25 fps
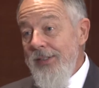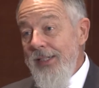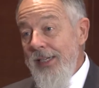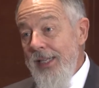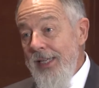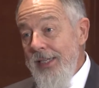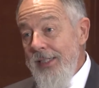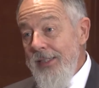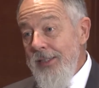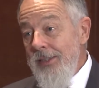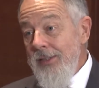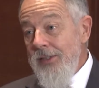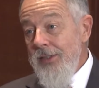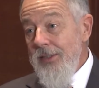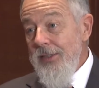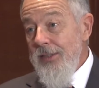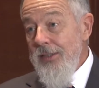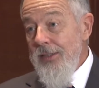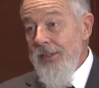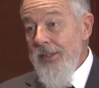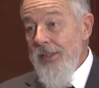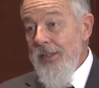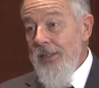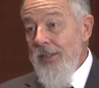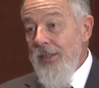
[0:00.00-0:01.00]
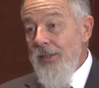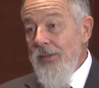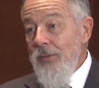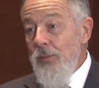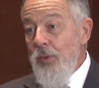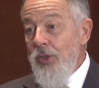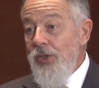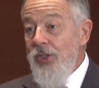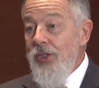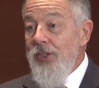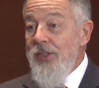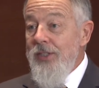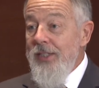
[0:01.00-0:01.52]
late,
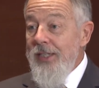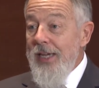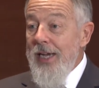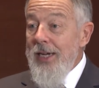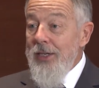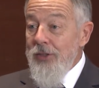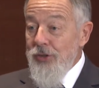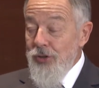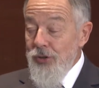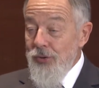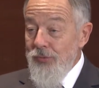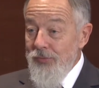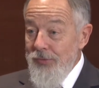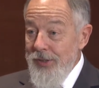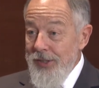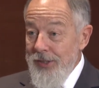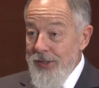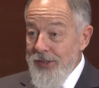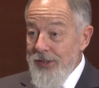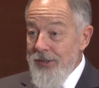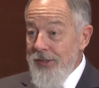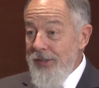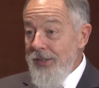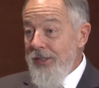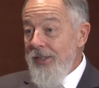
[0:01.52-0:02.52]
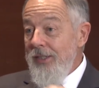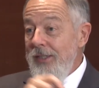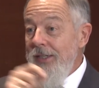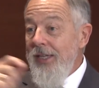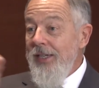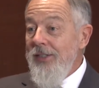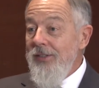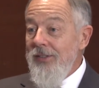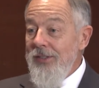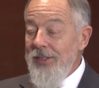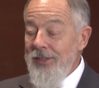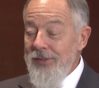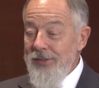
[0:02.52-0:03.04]
which is the actual risk that
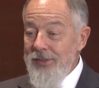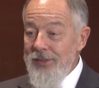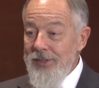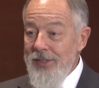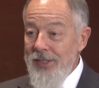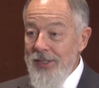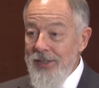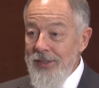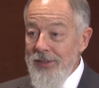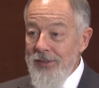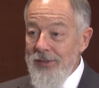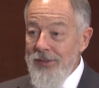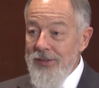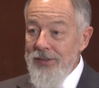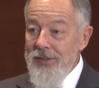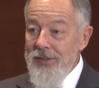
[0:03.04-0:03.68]
connects those things.